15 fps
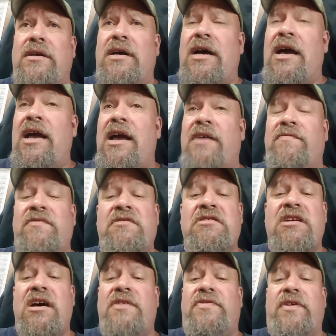I have
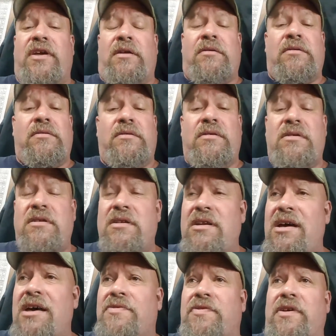nothing
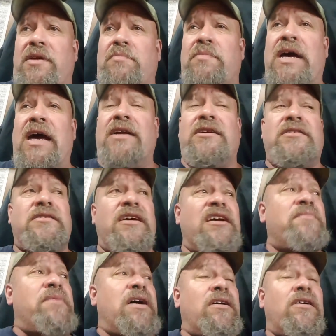bad to say
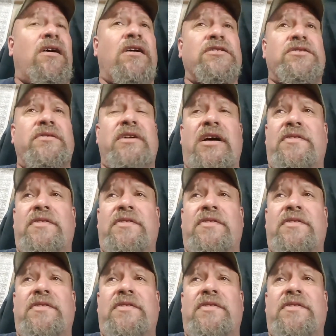about ostarine.